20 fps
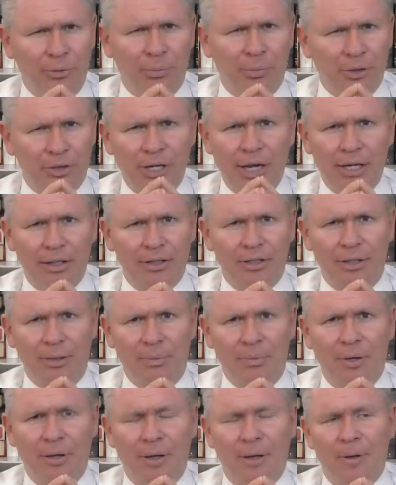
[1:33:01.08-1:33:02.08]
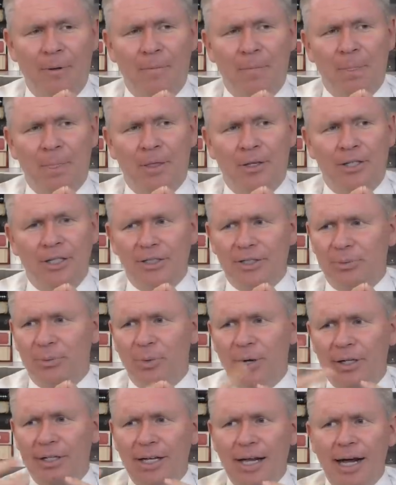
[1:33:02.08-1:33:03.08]
protect him. Just
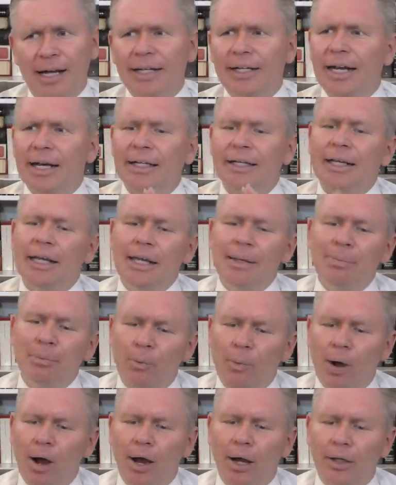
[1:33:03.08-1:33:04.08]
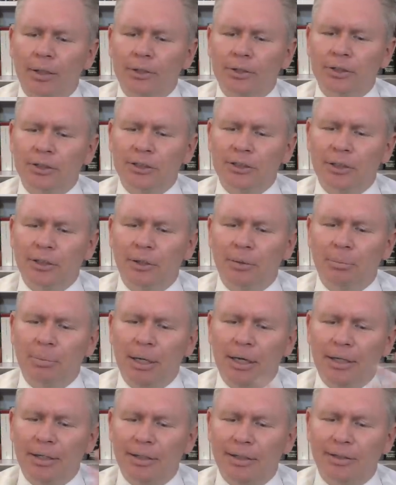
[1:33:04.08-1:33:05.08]
one guy to kind of keep watch,
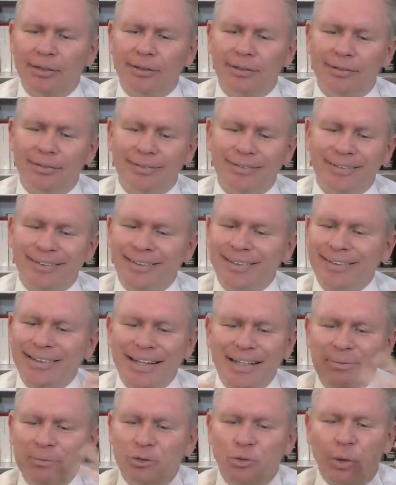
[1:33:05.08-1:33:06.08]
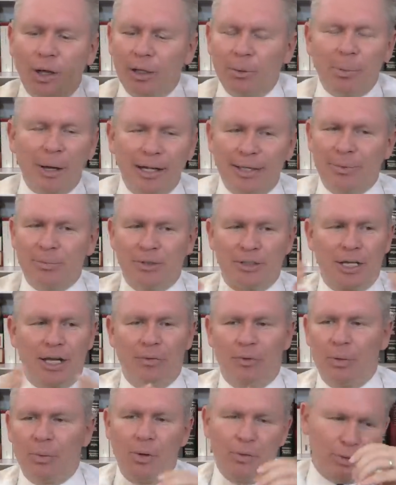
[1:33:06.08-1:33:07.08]
but eh, let him dwell by
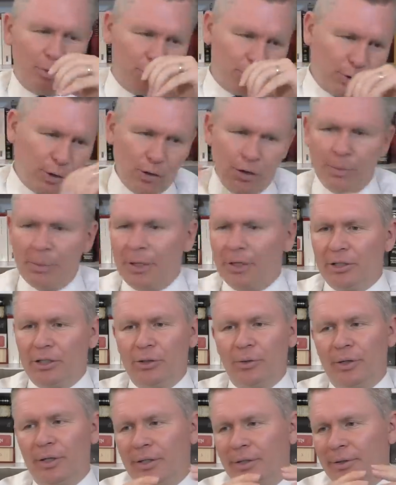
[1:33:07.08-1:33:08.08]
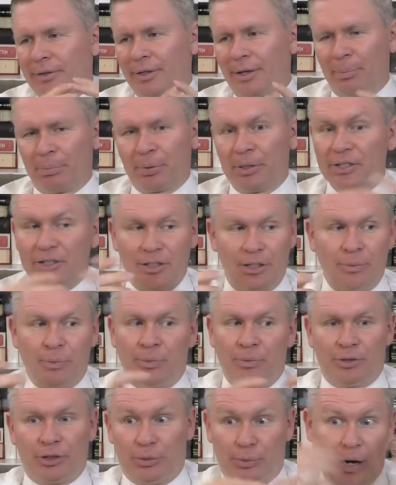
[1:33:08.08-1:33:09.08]
himself. We won't throw him into a, a
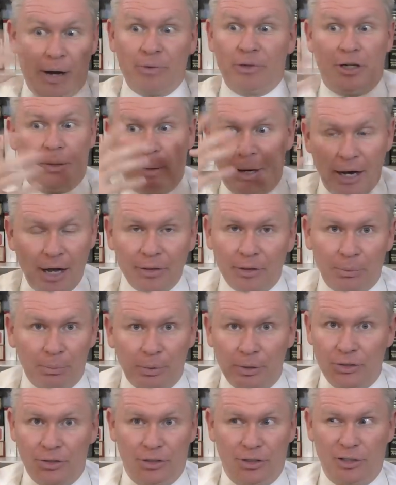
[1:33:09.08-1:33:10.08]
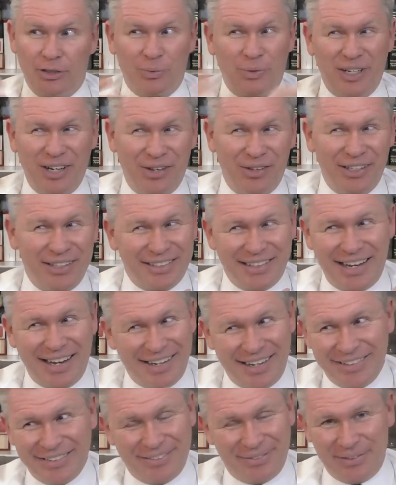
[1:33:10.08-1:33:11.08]
prison surrounded by other prisoners. We know this guy
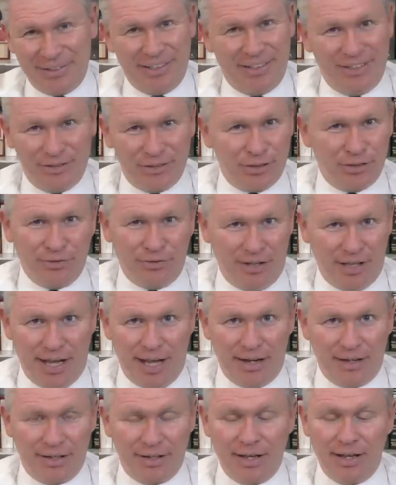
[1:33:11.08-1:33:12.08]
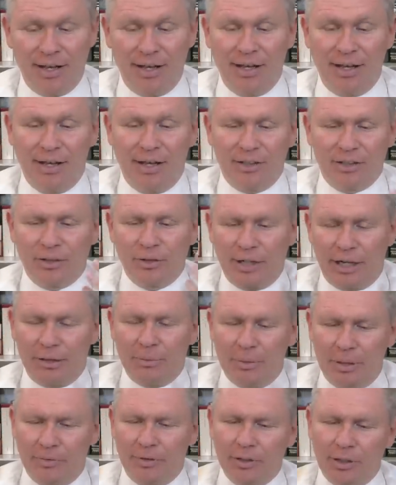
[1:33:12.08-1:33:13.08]
doesn't really deserve that. So let him
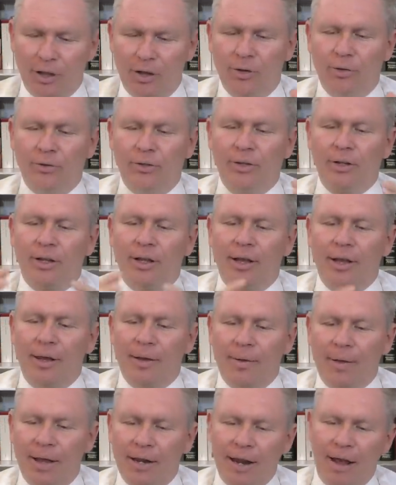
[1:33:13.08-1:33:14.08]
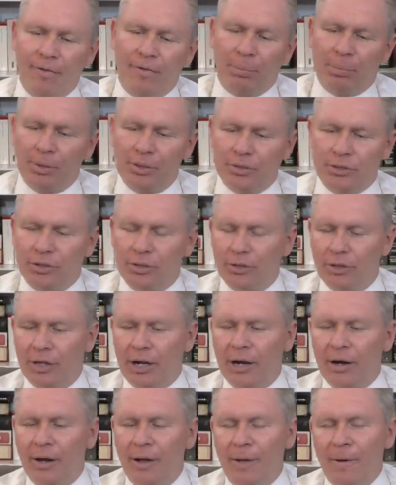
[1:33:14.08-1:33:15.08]
live alone and have a prisoner
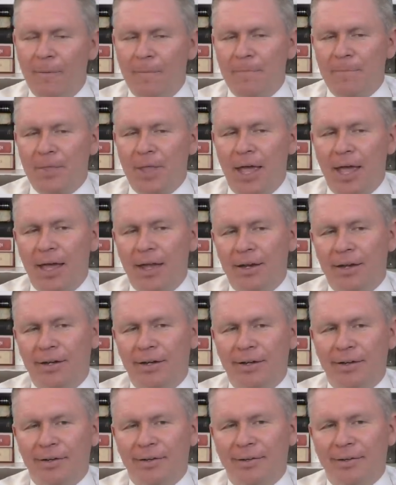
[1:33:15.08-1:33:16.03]
there. And